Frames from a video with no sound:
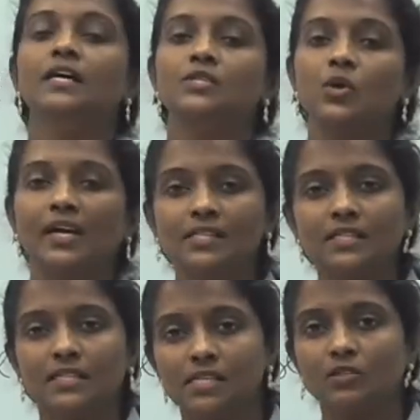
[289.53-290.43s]
So as a
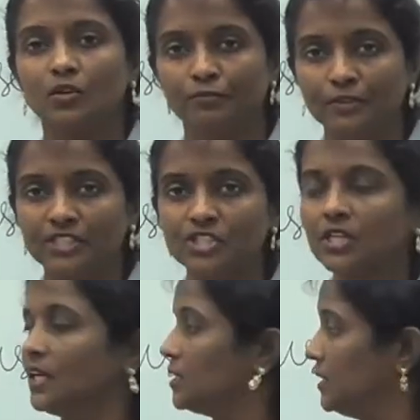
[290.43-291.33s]
result of which
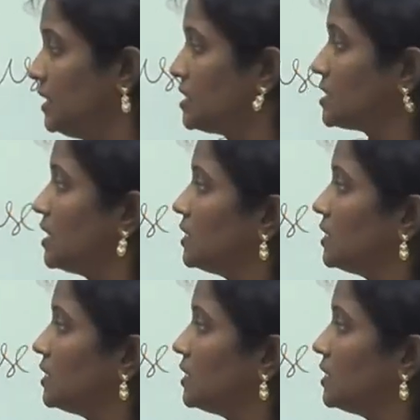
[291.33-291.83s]
these